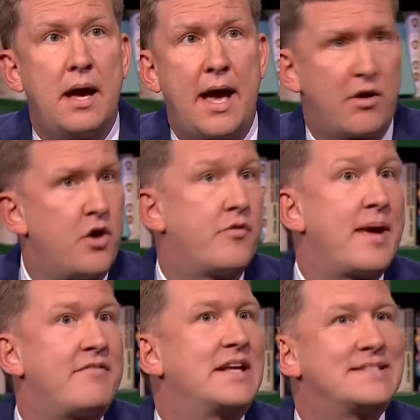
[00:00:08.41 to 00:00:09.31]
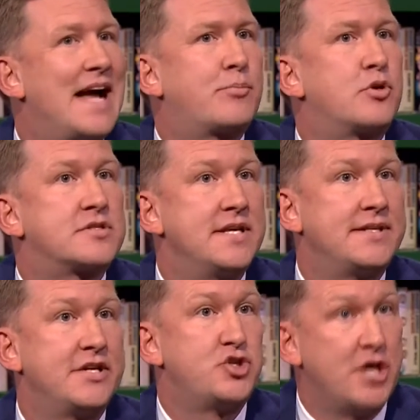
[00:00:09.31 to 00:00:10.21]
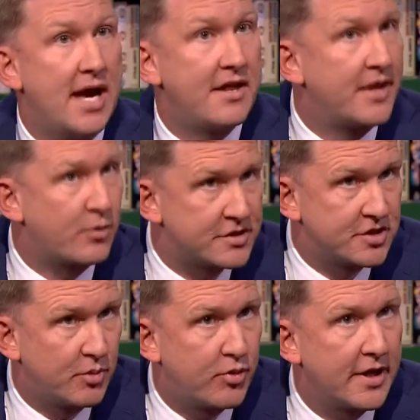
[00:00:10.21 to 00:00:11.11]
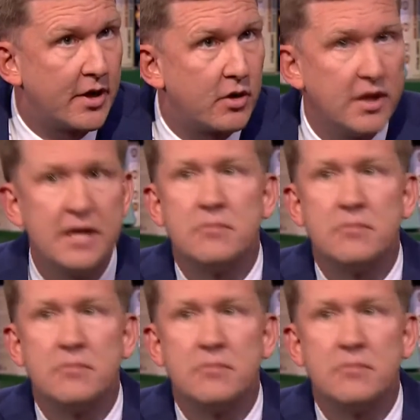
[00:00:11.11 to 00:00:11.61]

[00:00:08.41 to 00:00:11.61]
I don't know if we have an exact percentage yet. I think we're still pretty early.